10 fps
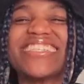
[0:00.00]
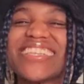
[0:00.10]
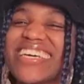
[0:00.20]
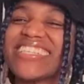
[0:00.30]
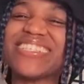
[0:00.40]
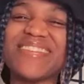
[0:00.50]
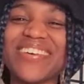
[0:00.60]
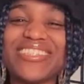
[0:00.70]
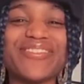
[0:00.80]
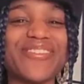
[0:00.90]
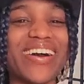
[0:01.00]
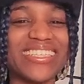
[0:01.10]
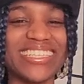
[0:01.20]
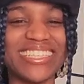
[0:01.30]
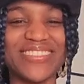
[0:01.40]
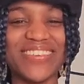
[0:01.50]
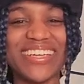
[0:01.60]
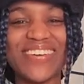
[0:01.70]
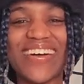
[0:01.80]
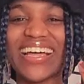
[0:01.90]
so thanks so much for watching this
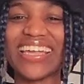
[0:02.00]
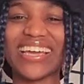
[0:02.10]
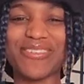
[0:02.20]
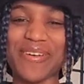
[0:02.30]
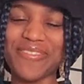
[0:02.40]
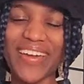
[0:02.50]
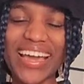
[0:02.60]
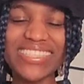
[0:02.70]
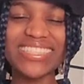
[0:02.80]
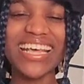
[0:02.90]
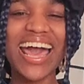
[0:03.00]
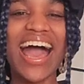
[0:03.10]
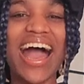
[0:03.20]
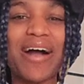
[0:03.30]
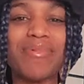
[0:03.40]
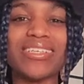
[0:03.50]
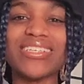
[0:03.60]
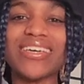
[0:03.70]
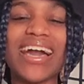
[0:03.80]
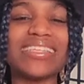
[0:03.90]
video and clicking on my face. Um, I'll
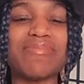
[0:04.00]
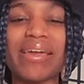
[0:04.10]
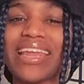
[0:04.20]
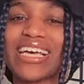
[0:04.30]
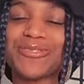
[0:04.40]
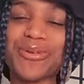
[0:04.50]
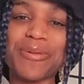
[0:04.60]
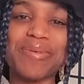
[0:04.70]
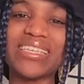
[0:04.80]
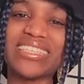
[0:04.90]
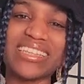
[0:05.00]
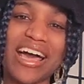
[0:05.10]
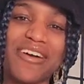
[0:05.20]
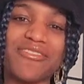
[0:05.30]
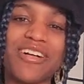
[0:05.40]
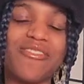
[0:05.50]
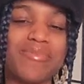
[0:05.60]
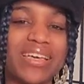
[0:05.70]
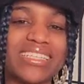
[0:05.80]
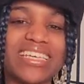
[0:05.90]
see you guys in my next one. Peace and love, love
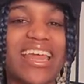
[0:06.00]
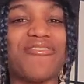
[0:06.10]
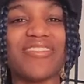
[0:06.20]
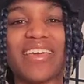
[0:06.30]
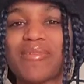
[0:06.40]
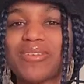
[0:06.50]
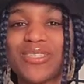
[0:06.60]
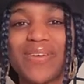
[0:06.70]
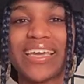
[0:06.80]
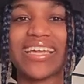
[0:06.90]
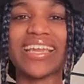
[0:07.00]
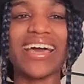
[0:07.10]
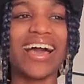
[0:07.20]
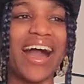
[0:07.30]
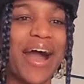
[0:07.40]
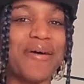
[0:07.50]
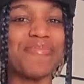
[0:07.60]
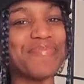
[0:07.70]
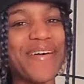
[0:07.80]
and peace and everything in between. Um,